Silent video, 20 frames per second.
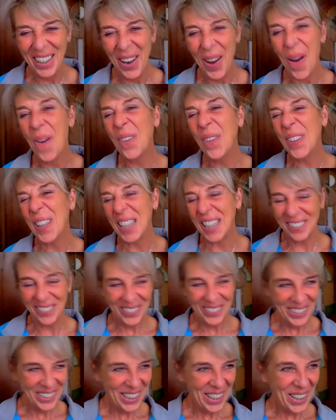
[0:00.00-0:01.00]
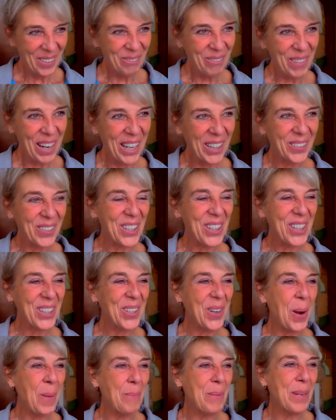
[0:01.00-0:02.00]
only
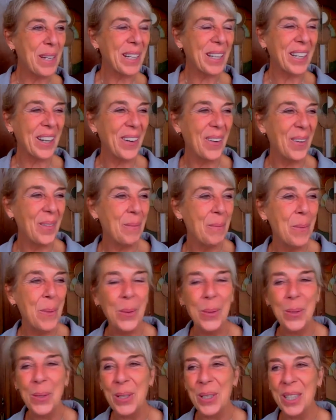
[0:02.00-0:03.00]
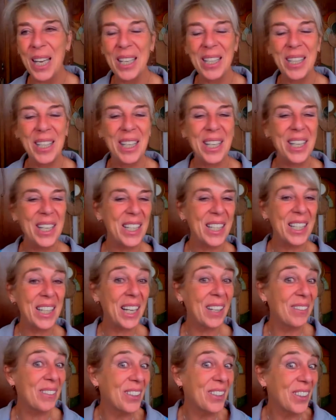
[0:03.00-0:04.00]
microscopic molds and yeasts
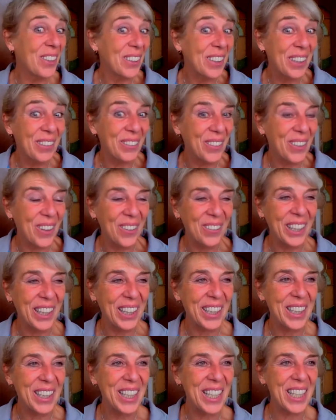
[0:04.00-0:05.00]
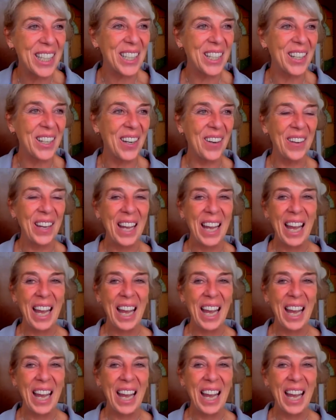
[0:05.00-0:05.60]
that we don't even know they exist, you know.